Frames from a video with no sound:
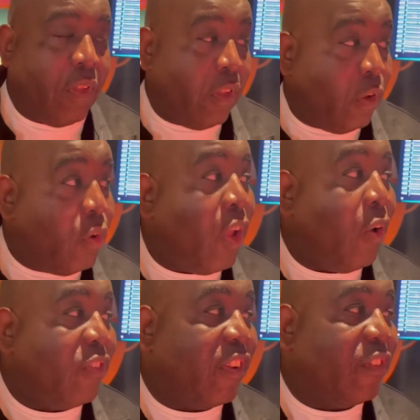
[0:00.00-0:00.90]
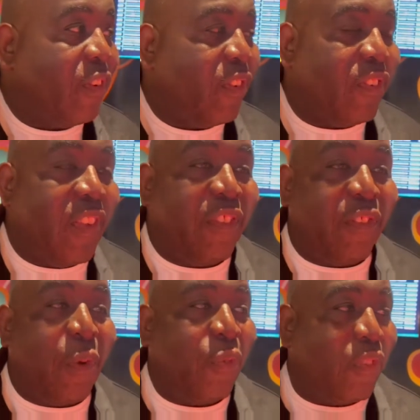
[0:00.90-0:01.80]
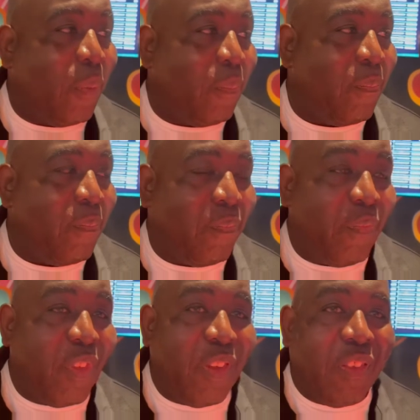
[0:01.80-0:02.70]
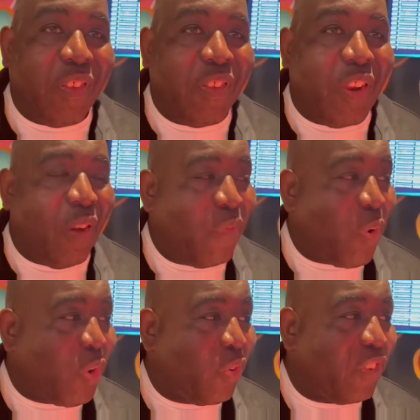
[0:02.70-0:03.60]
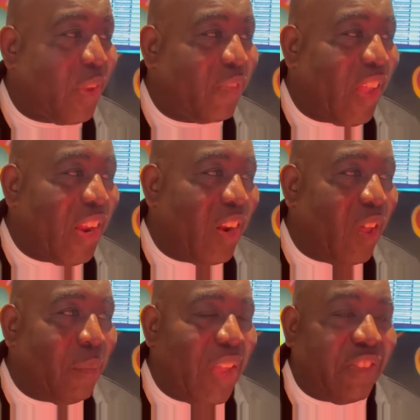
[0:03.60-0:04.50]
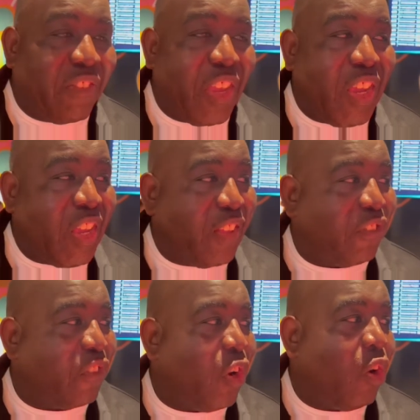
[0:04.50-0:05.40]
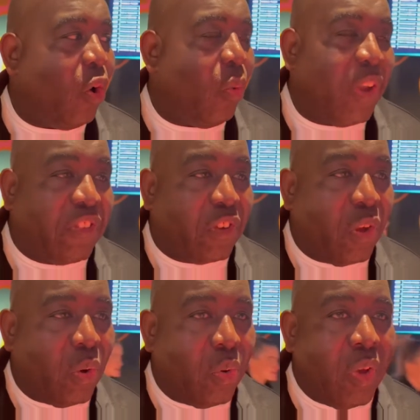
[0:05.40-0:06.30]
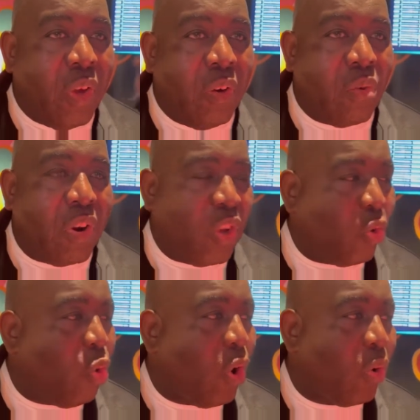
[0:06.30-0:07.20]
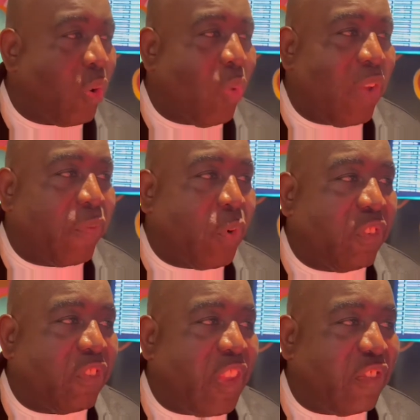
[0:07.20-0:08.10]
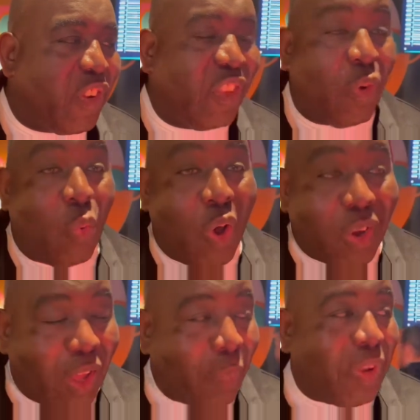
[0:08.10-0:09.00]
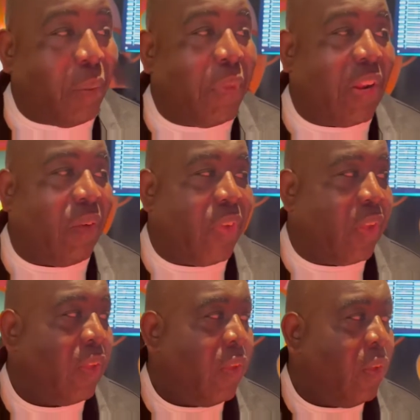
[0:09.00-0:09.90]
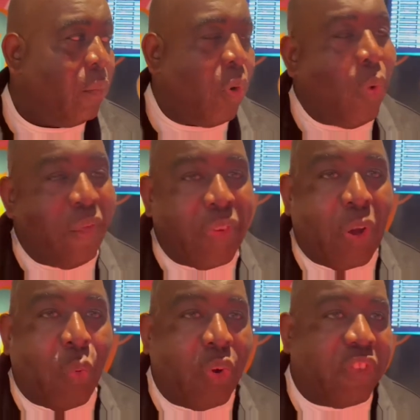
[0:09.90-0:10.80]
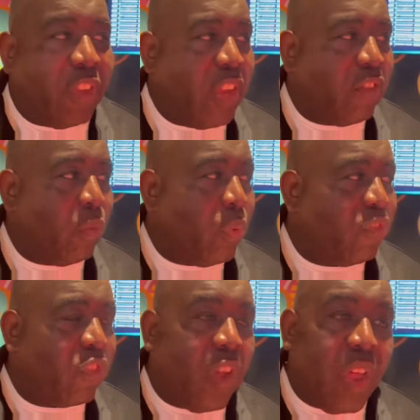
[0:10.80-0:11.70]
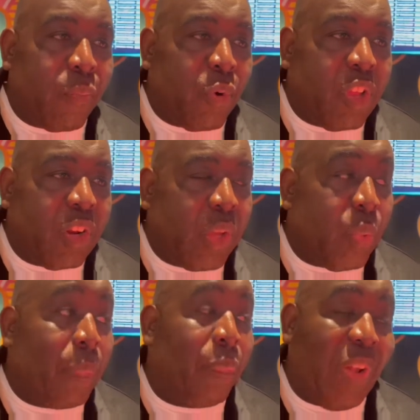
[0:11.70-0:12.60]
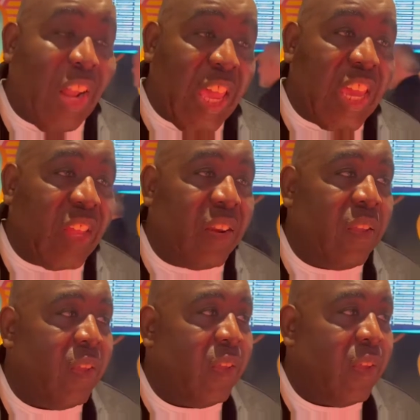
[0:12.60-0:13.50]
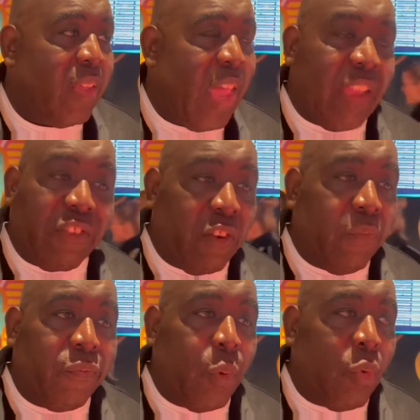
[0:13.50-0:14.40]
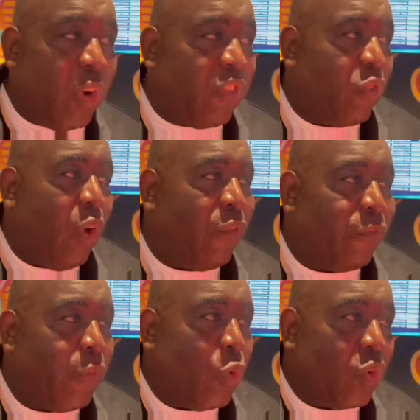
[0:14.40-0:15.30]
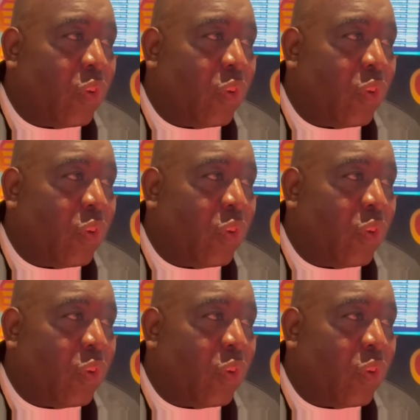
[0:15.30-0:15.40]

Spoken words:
Who knows? Listen, there's still some, you know, very good teams out there like Man City. There's still a long way to go. We're only a quarter of the way through the season. There's a World Cup in the middle of it. But the one thing I would say is that we started brilliantly. We're playing excellent football. It's not a fluke.